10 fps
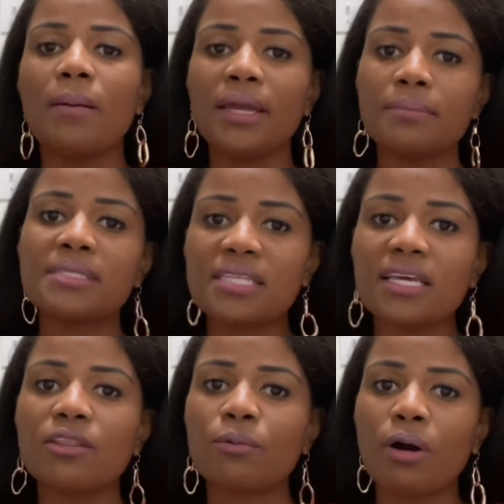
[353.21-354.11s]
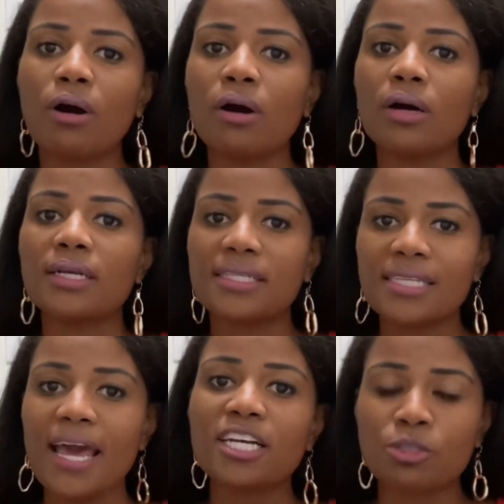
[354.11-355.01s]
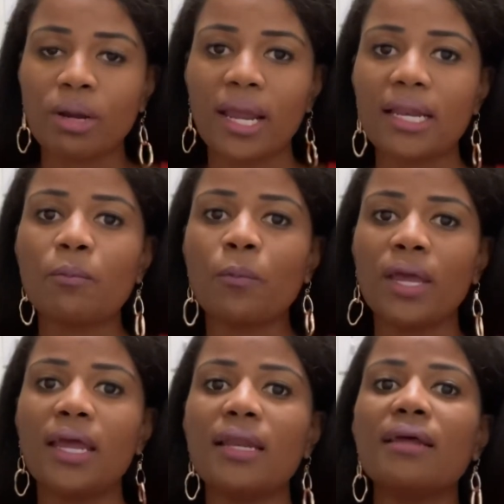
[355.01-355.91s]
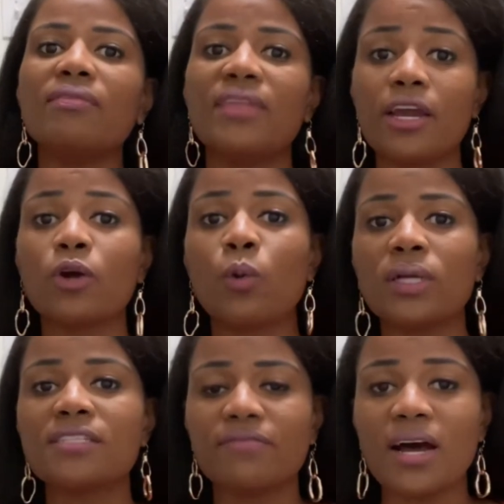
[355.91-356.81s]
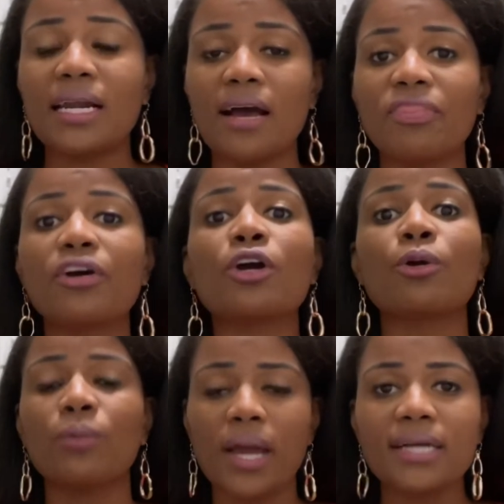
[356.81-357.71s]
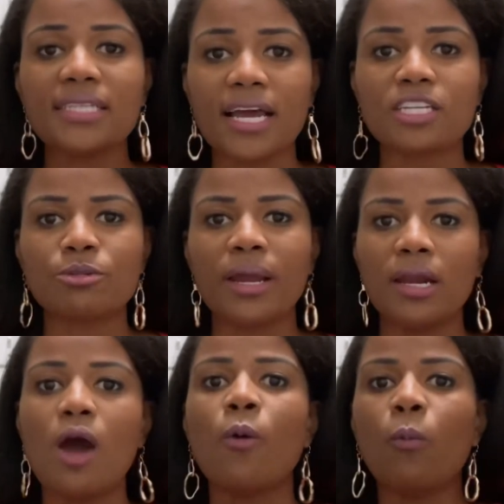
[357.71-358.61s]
MC the wrong tax rate when they are going to find out the correct tax rate